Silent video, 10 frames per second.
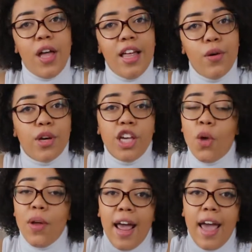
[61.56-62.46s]
a little
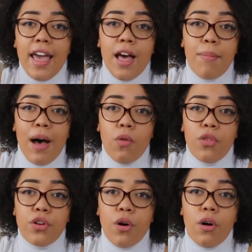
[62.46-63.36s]
Q&A about
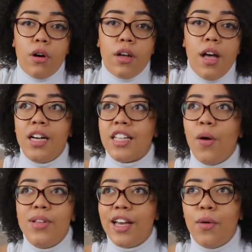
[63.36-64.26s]
the dog, because I
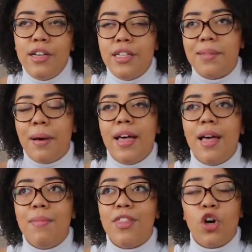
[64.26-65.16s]
always get questions about
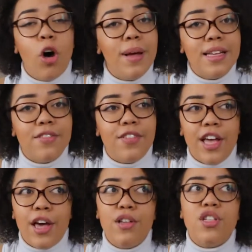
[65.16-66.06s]
him in the comments of
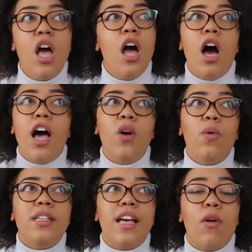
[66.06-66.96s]
videos. I
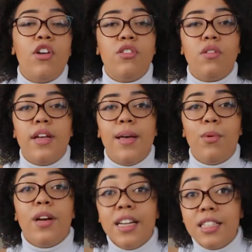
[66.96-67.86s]
always get questions on him
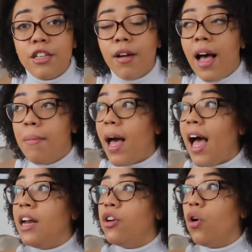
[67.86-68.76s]
on Instagram
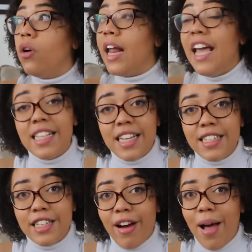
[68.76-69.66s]
and on his
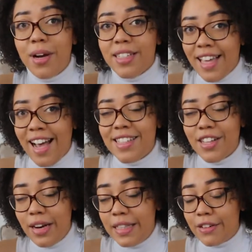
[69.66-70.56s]
Instagram, because he has his
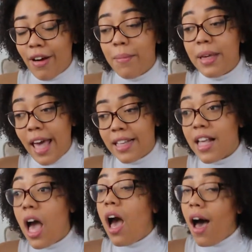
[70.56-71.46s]
own Instagram. Yes,
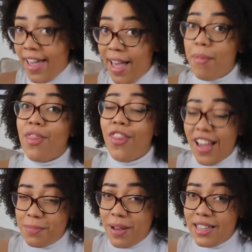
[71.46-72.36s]
I am
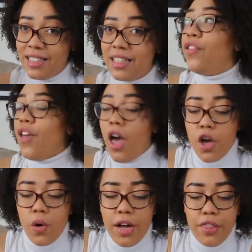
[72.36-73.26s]
that person. So
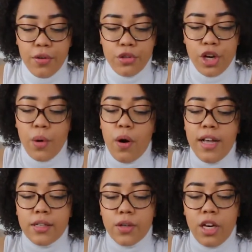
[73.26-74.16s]
I thought, you know what,
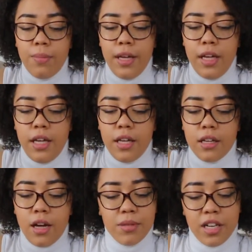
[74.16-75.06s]
it's gonna be,
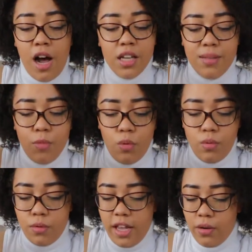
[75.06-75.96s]
I'm just gonna answer them all
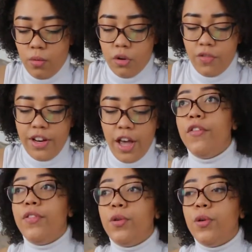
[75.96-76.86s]
in one video.
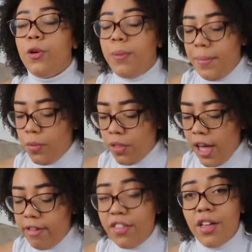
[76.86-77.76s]
For people that
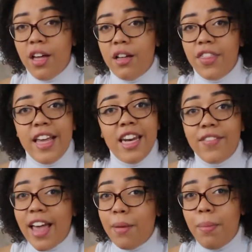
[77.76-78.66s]
are either thinking
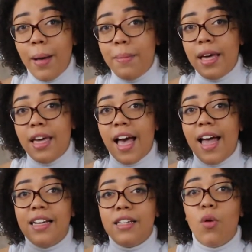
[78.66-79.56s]
of getting a puppy
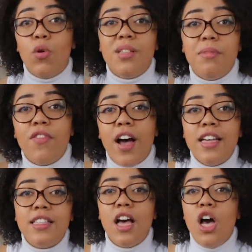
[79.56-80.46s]
and want some
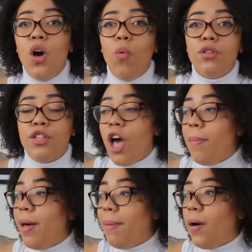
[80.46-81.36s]
advice, want to know a
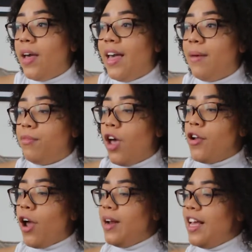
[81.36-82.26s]
bit about him. No, don't
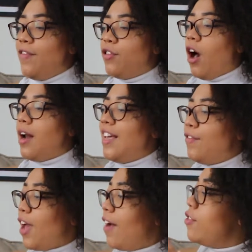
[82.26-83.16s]
leave, you can't leave,
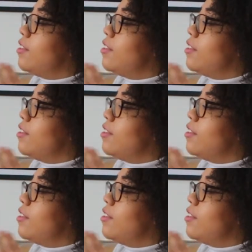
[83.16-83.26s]
you have